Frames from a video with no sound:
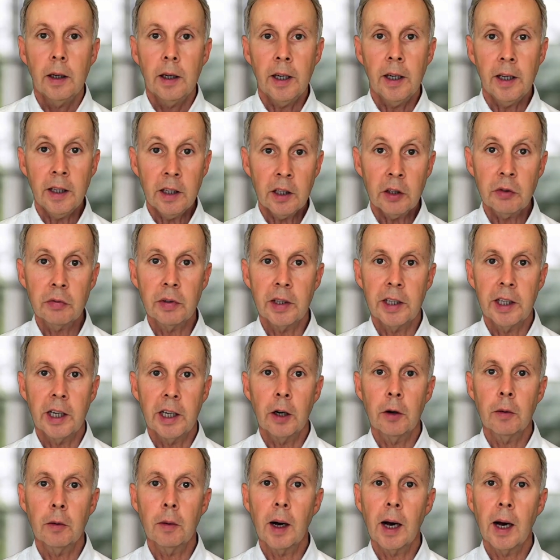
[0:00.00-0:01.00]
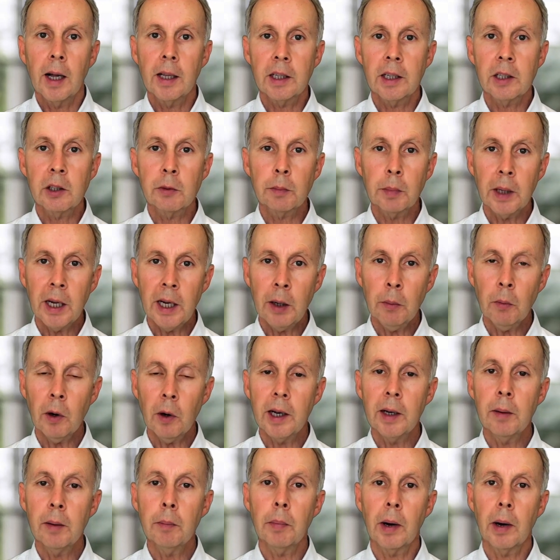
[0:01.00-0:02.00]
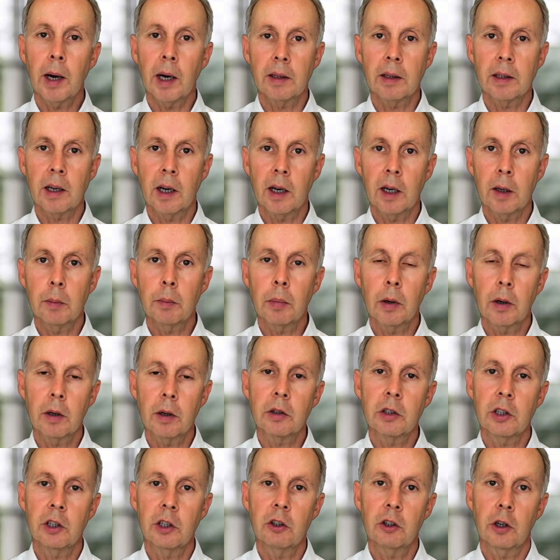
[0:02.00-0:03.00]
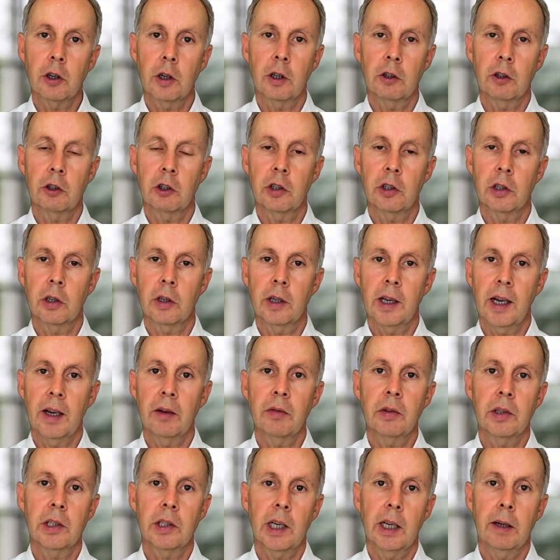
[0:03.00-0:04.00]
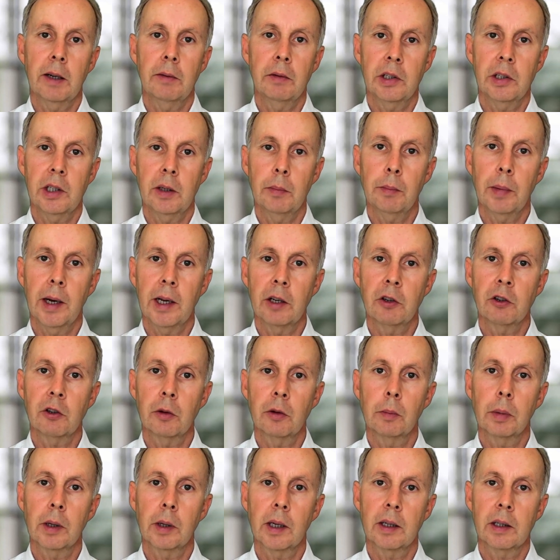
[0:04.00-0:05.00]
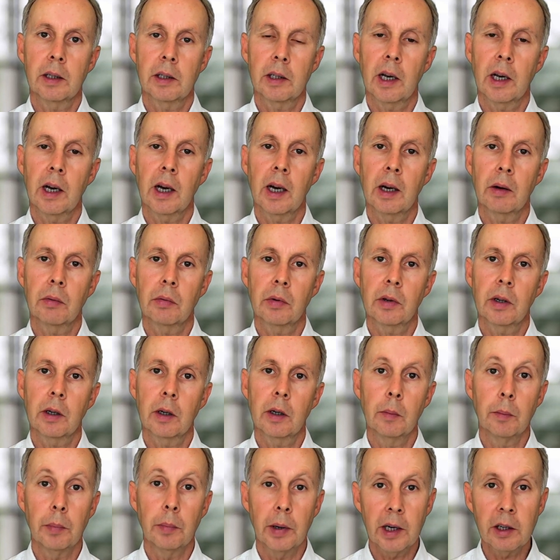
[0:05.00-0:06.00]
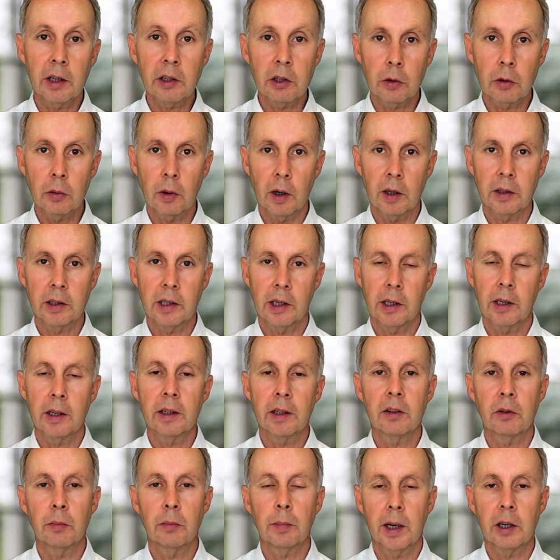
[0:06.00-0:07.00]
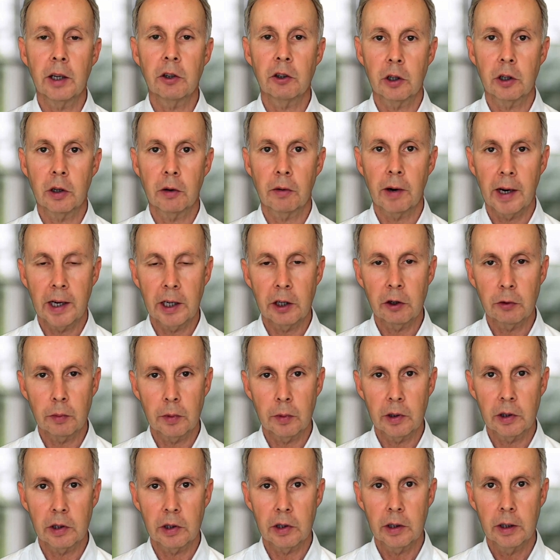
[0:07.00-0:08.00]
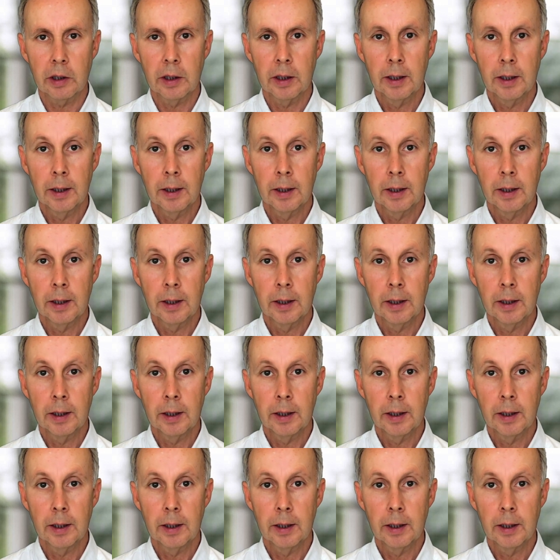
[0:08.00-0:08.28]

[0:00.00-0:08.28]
In this video, I'll explain what impact high policy charges on FSAVC pension plans have compared to alternative pension arrangements.